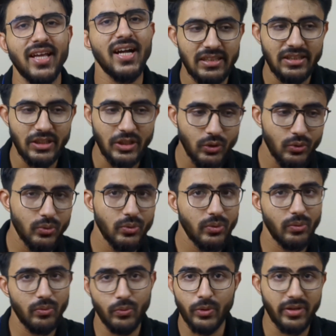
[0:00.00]
that you
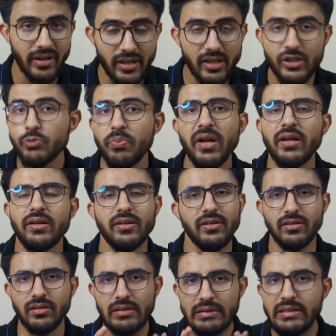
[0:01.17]
were running a sprint.
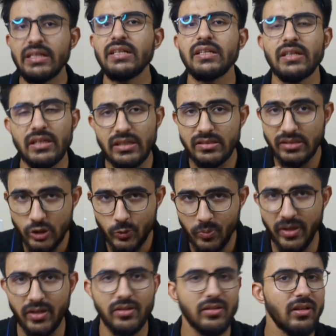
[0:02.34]
NEET is the
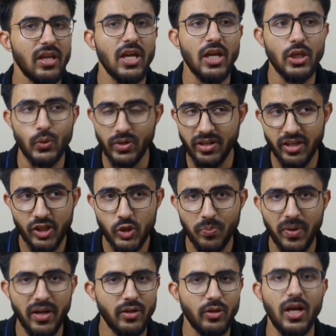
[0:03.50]
sprint. You were running a
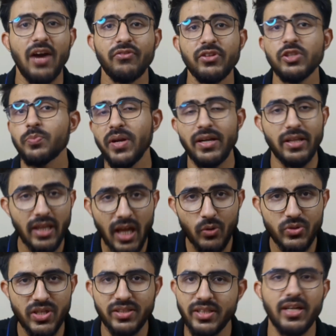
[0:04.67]
sprint, or after sprint kya ho
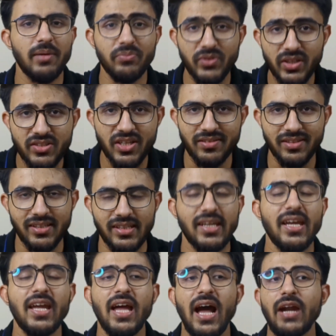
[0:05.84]
jata hai, hum thak jate hai.
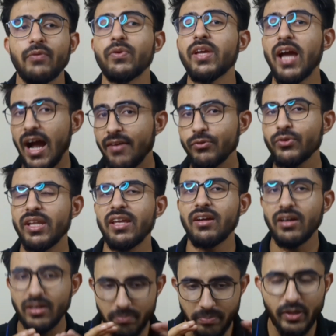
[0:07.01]
And we have to take
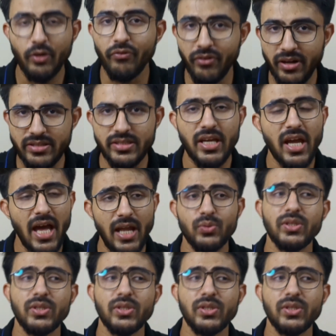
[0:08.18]
a bit of rest, and